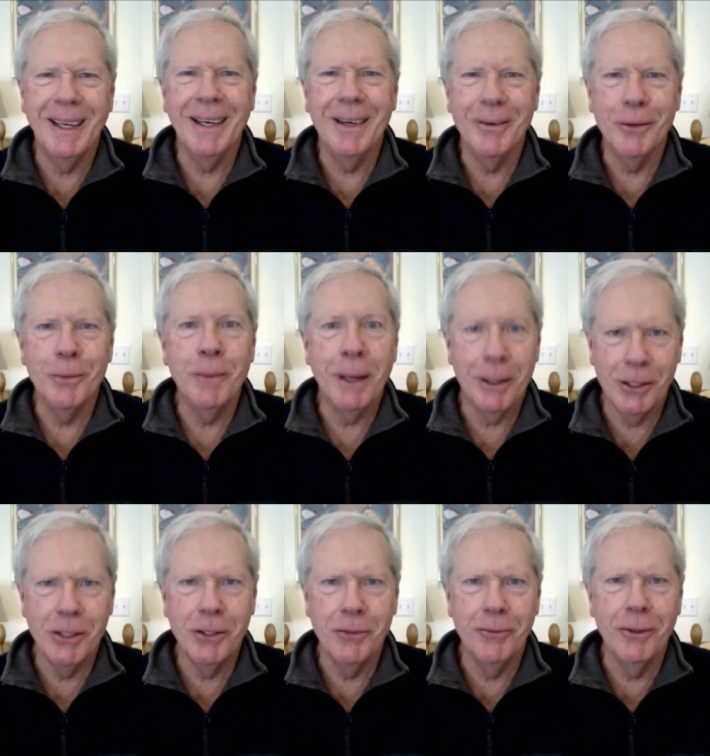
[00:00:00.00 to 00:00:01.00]
have them as
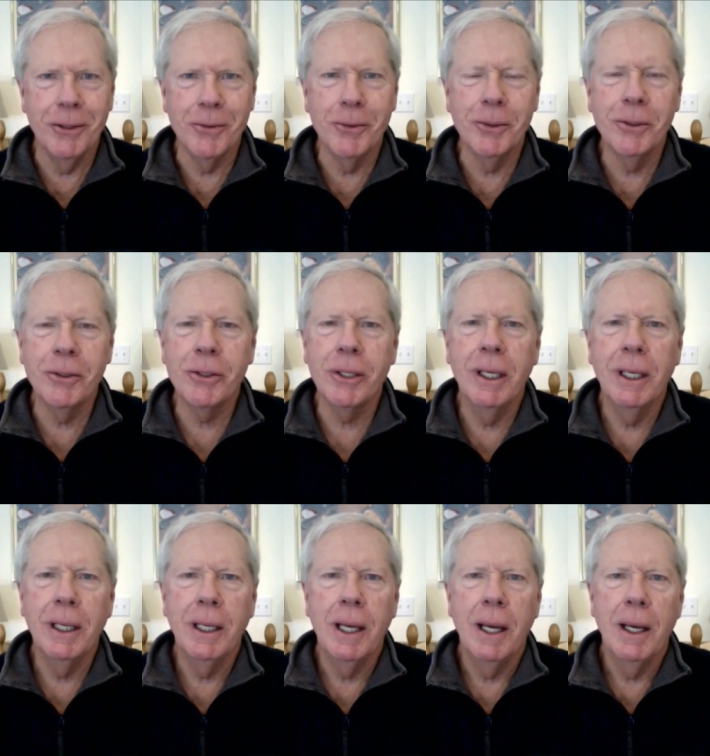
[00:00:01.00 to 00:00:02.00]
individuals.
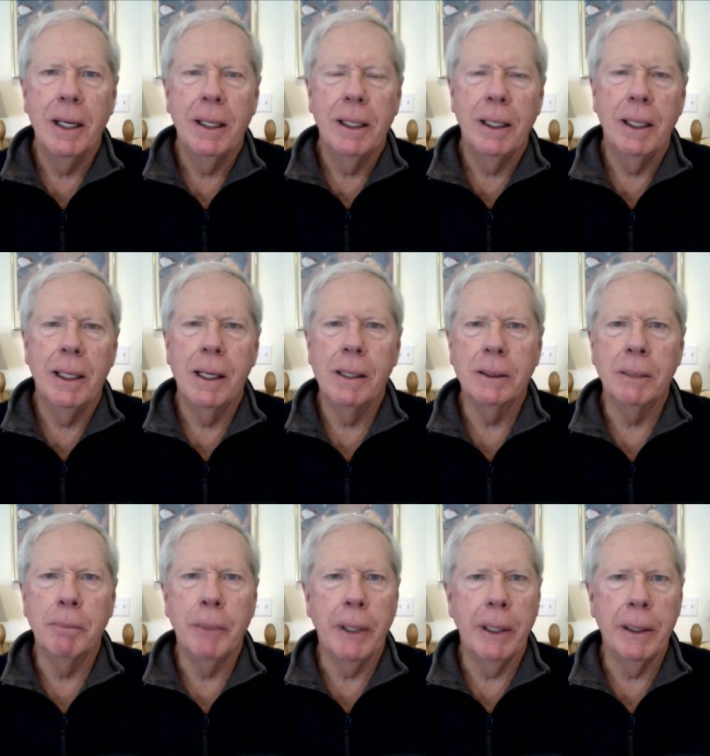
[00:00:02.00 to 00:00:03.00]
Uh,
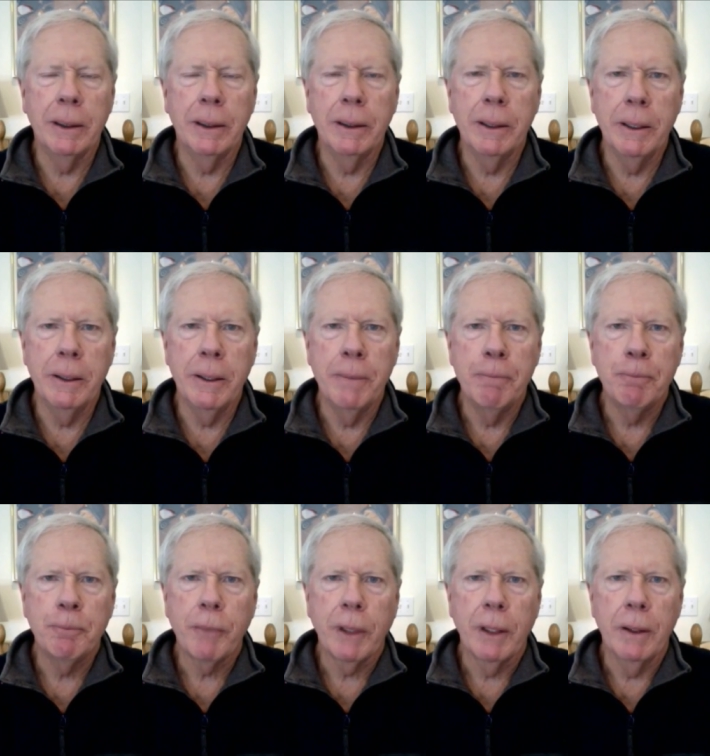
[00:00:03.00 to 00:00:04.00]
apparently,
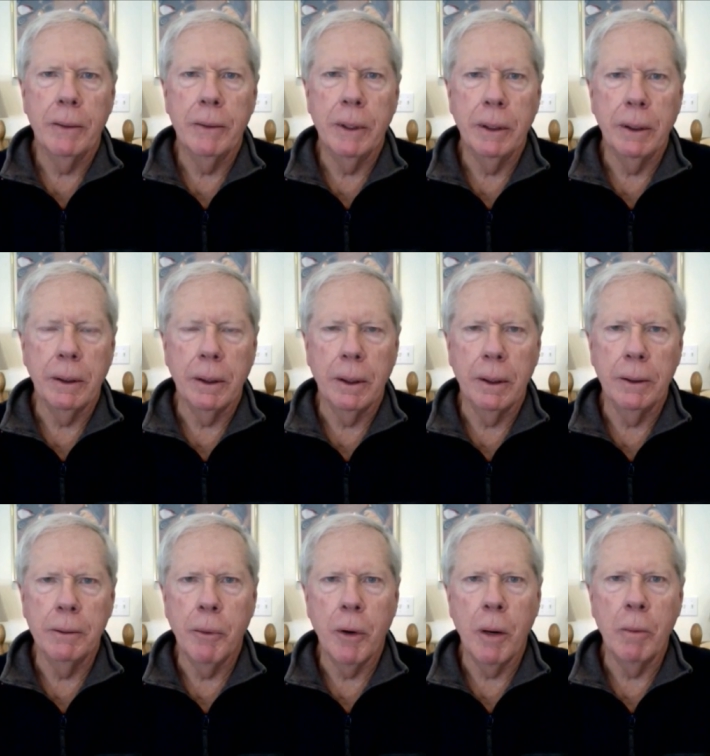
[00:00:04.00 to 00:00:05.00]
the uh,
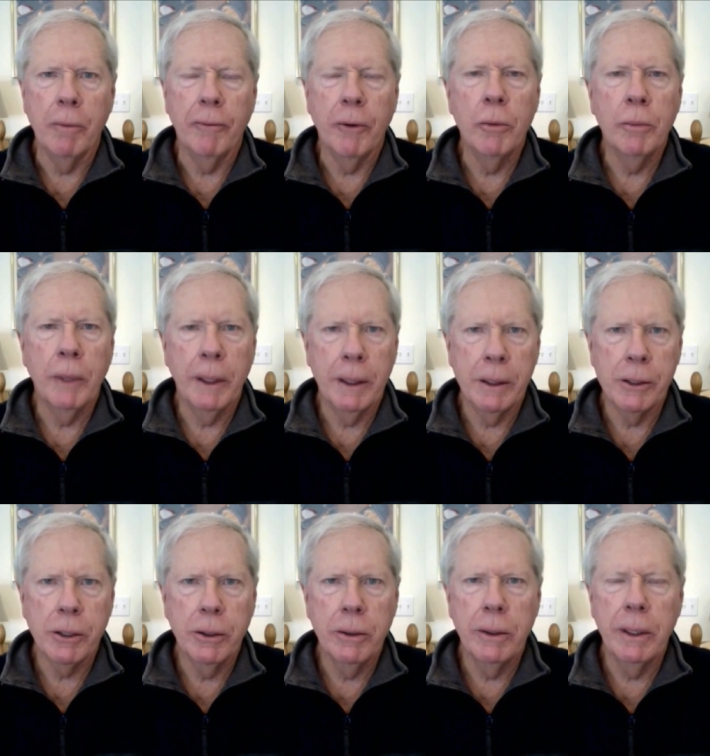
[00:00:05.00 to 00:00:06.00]
Department of Homeland
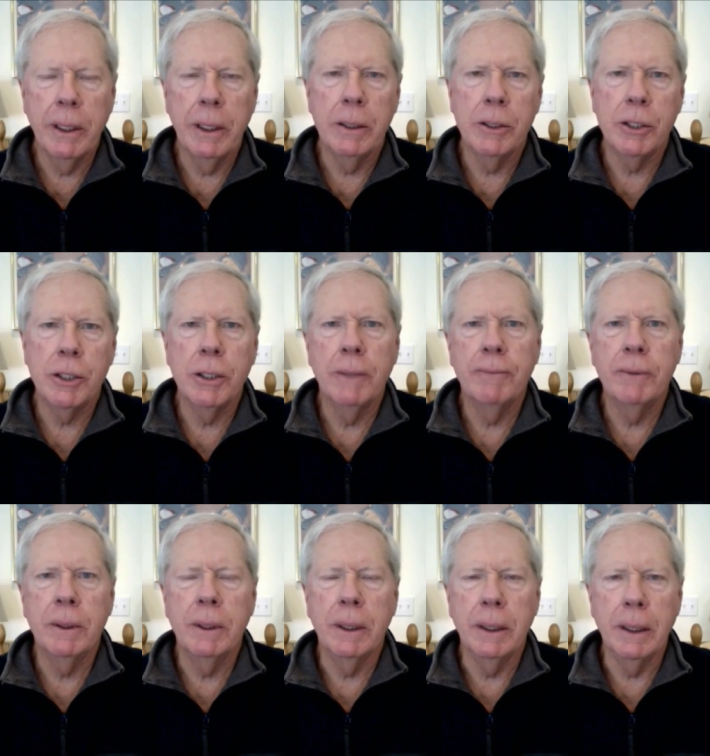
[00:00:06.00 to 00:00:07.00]
Security has
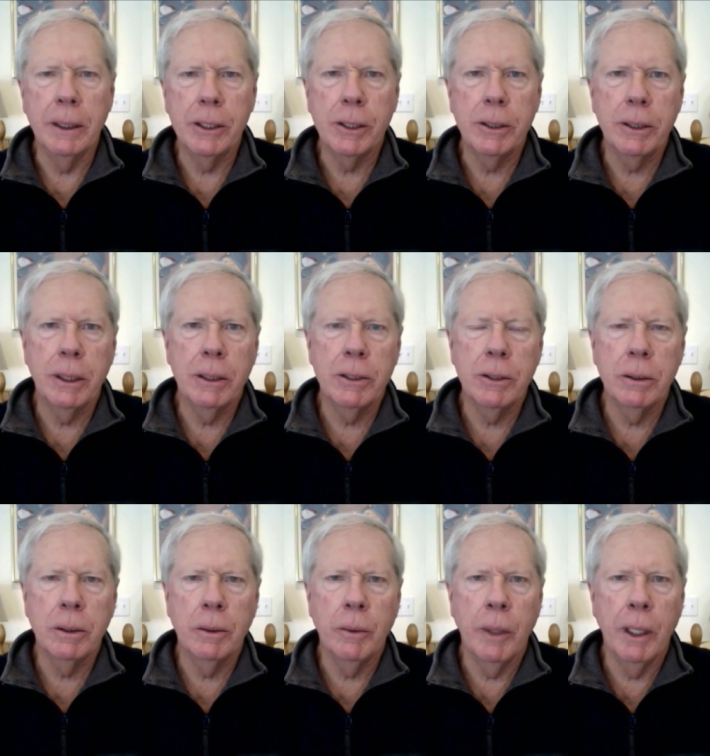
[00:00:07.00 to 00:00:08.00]
shifted its attention
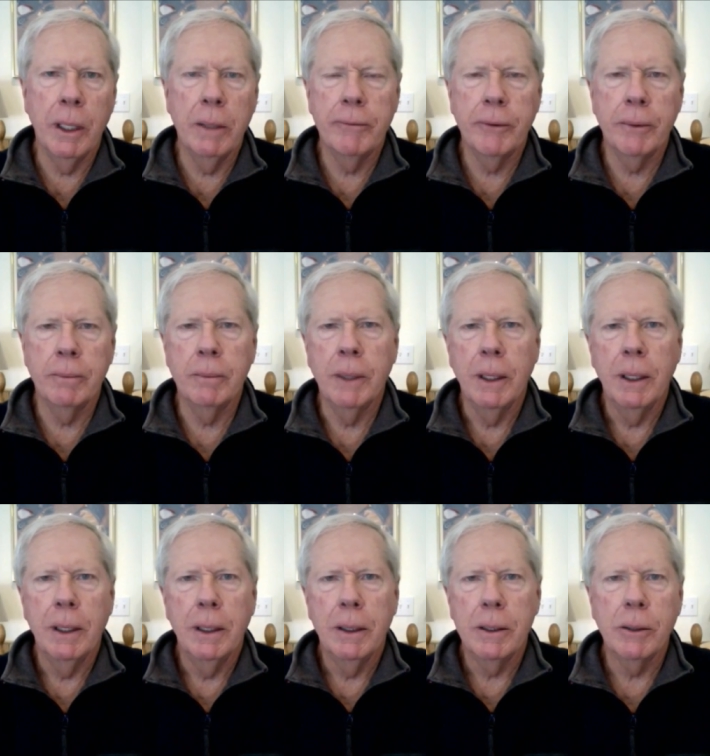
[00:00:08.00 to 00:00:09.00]
away from
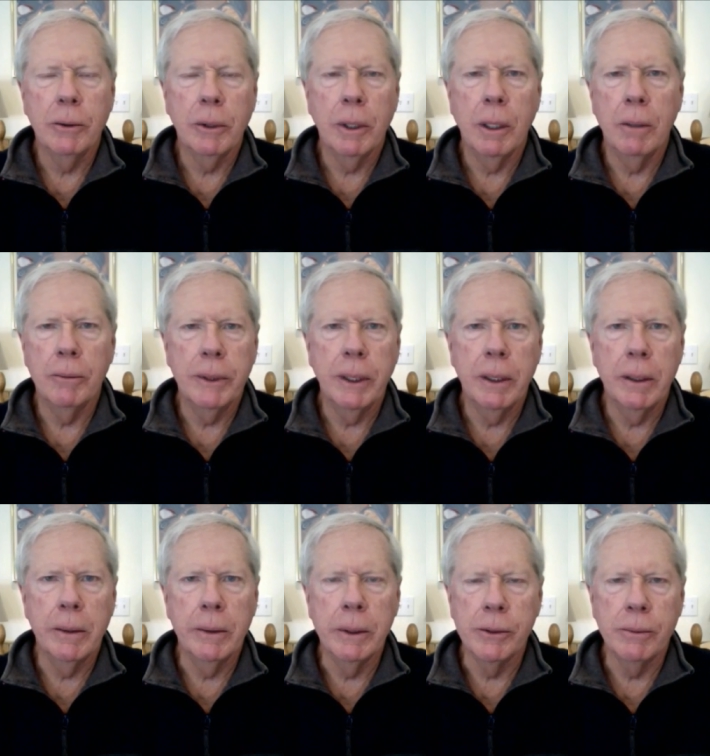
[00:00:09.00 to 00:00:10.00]
so-called
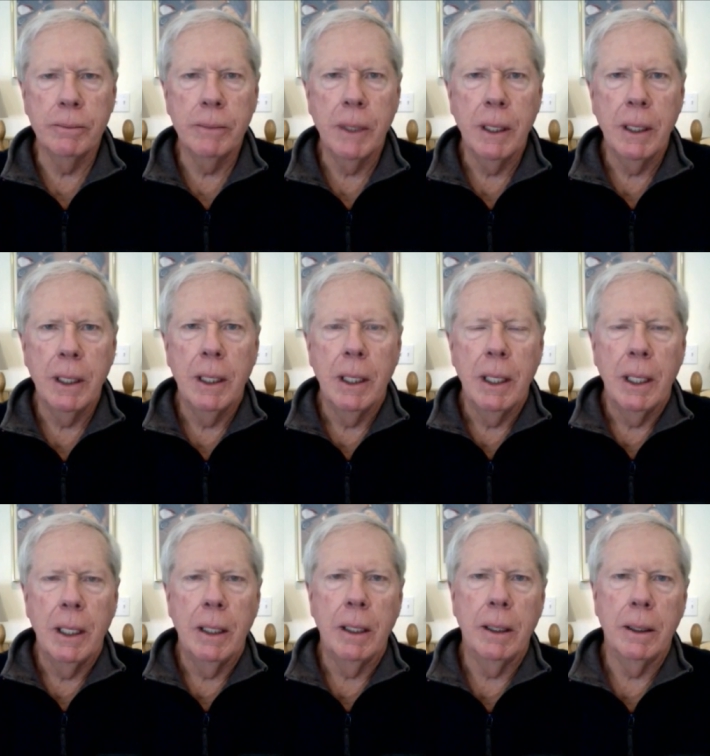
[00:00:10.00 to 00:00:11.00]
terrorism
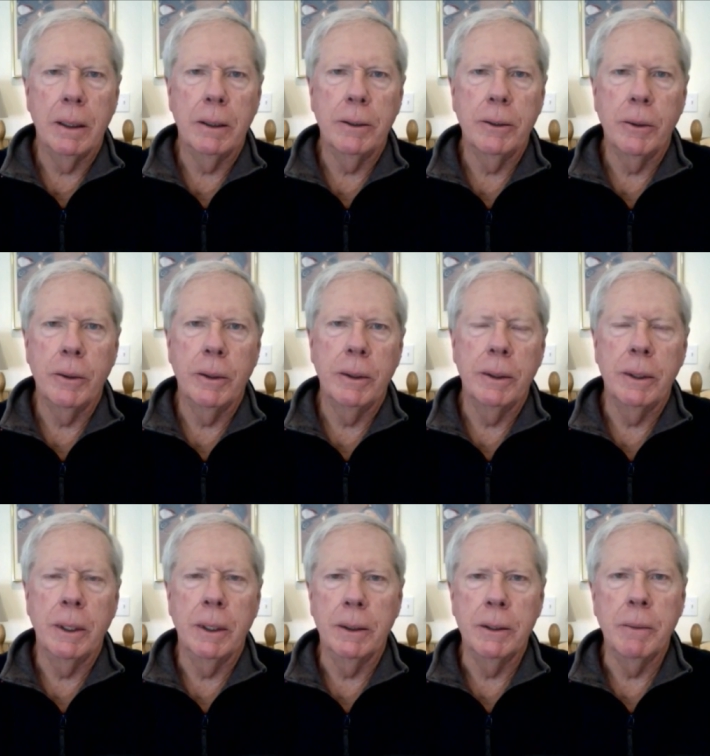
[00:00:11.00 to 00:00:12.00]
uh, toward
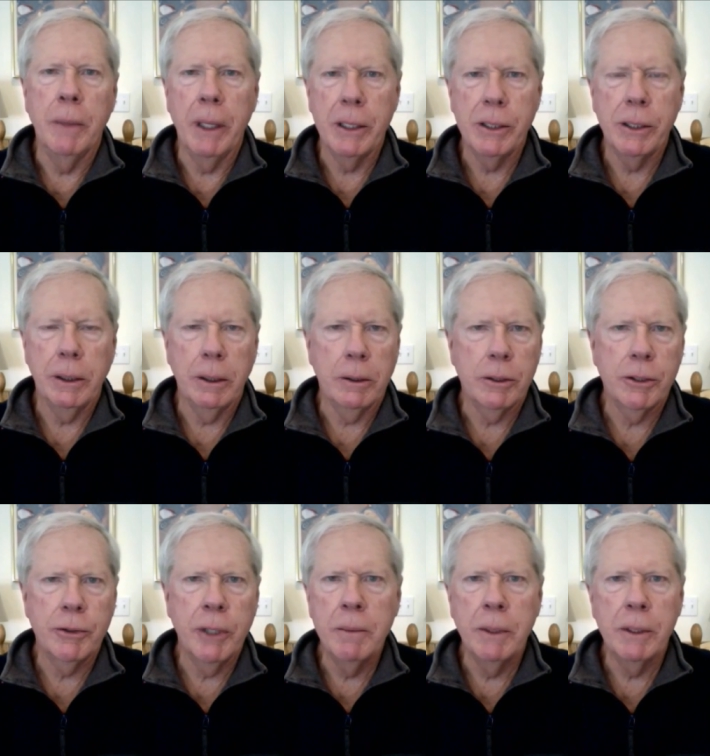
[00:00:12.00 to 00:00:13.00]
uh, domestic
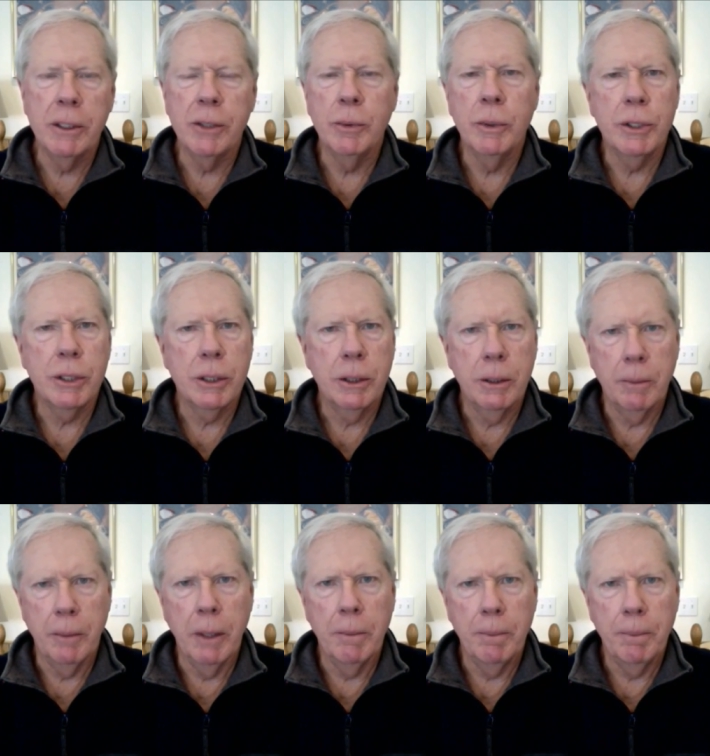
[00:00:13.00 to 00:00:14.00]
extremists, which
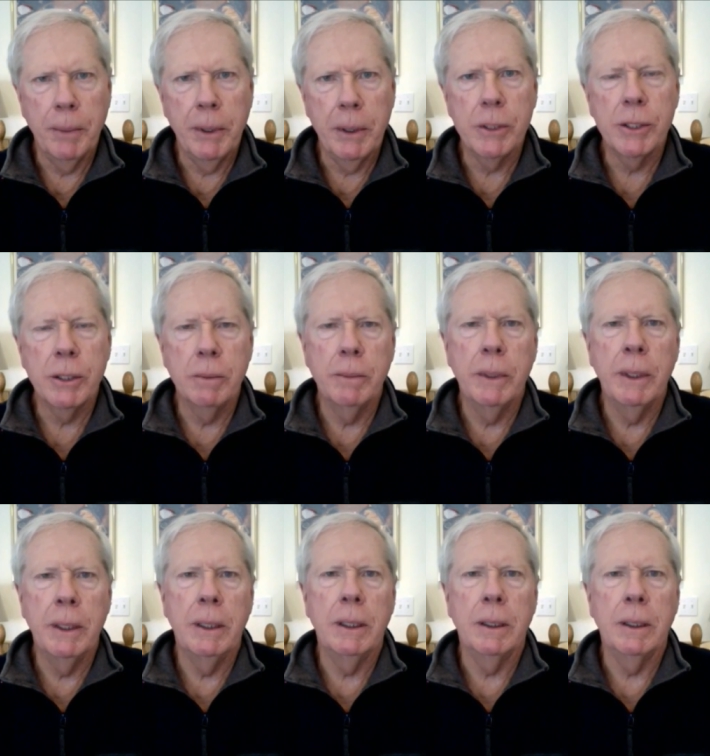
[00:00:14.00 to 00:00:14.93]
appears to be